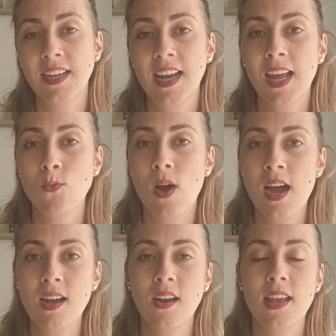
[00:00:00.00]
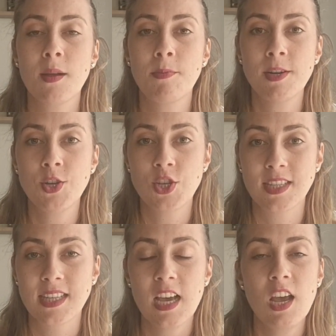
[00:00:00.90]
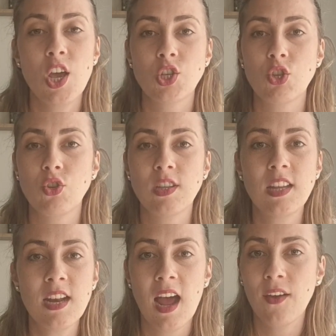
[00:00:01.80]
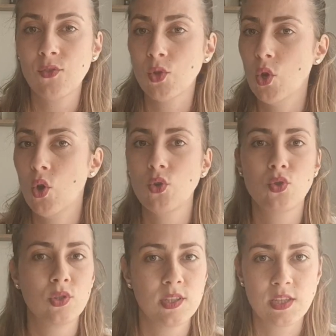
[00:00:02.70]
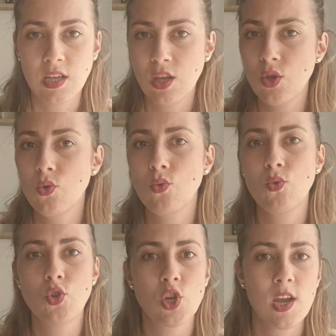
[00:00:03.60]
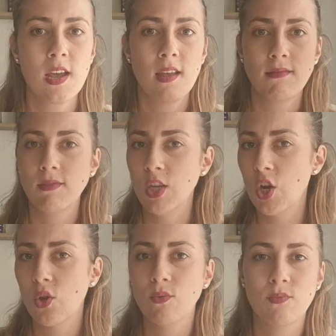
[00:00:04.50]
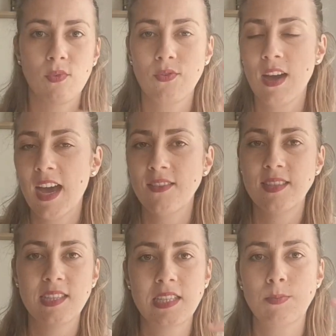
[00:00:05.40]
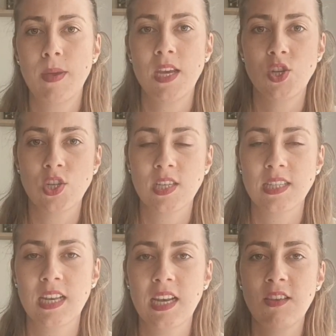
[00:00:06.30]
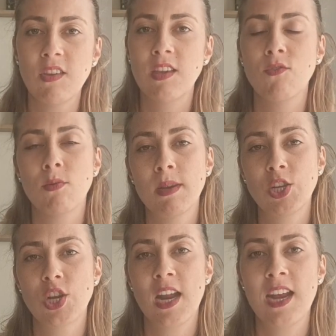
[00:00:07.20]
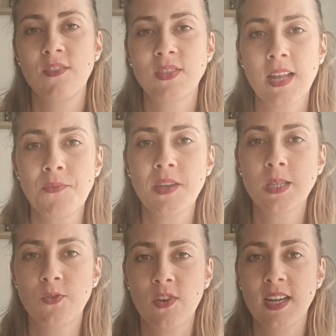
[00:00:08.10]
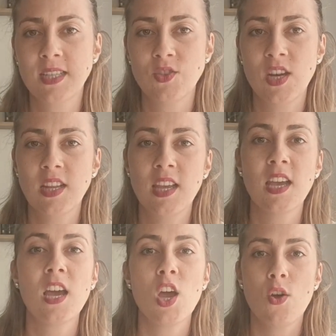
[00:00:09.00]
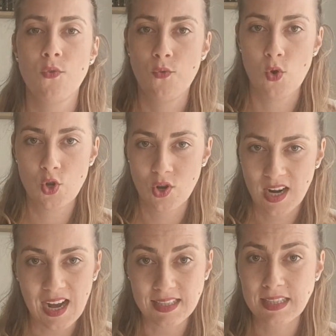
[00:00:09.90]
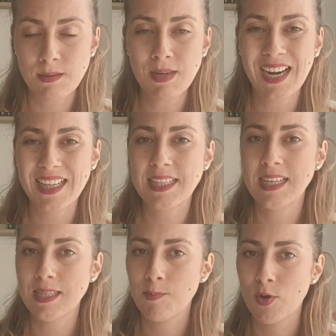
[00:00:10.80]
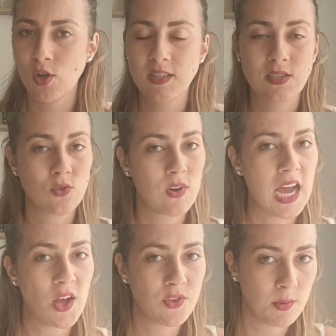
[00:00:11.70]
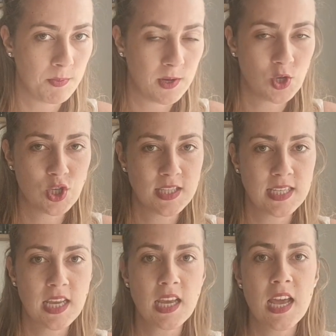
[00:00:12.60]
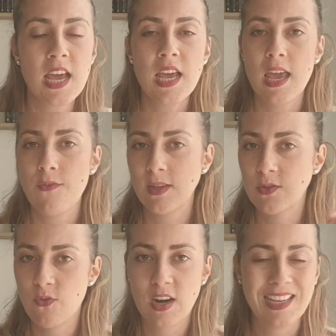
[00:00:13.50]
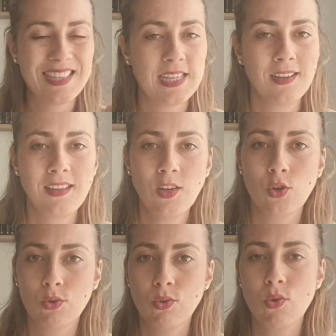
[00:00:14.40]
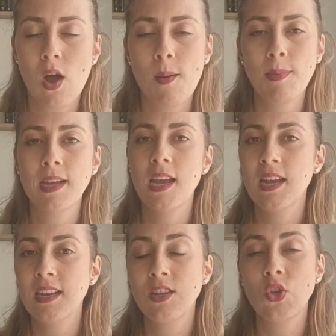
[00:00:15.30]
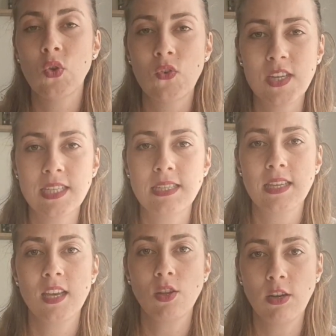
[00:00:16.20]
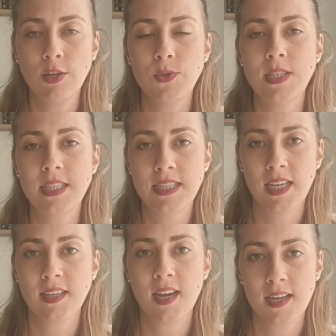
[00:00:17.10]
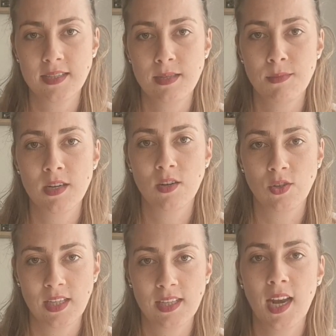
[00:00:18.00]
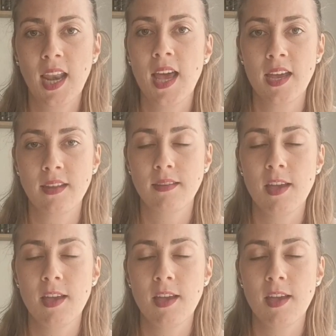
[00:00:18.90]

They had one-click purchase. So you didn't have to go through this huge 5-6 pages and leaving information. And if something is frustrating for your customer, let's say it's a process of how they're purchasing, if it's frustrating or too complicated, you're risking to losing that customer or that client.